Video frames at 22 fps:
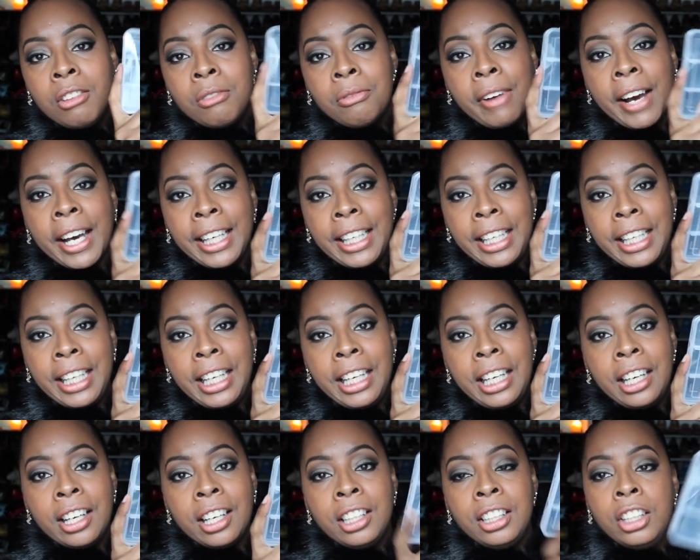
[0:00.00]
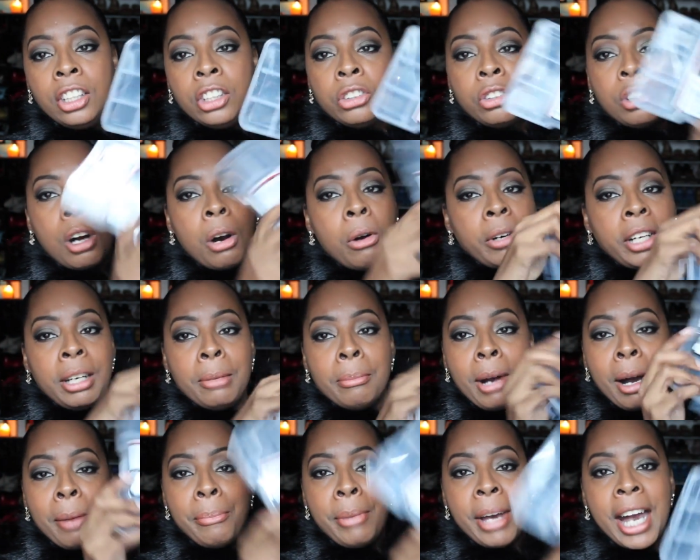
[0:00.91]
right here throw it
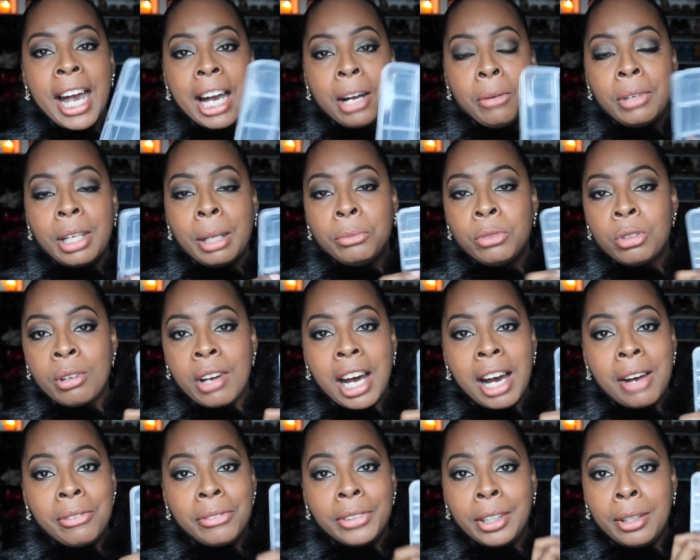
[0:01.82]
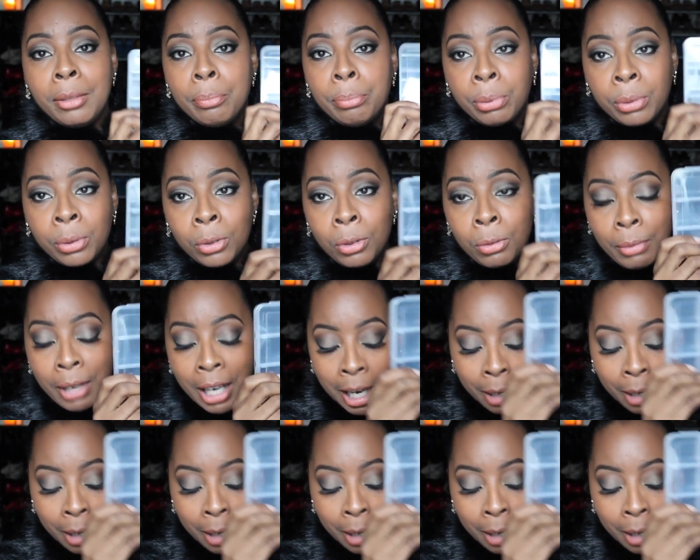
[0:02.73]
in my bag when I'm traveling boom